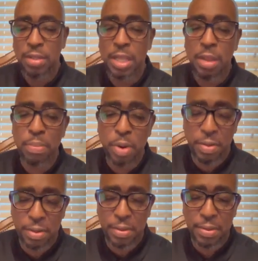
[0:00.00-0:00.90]
than a
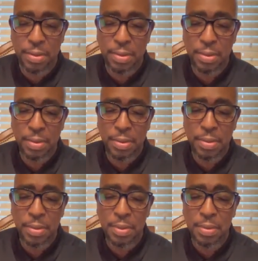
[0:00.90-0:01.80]
brother,
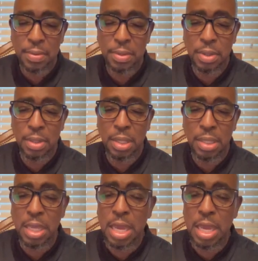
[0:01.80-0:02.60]
see,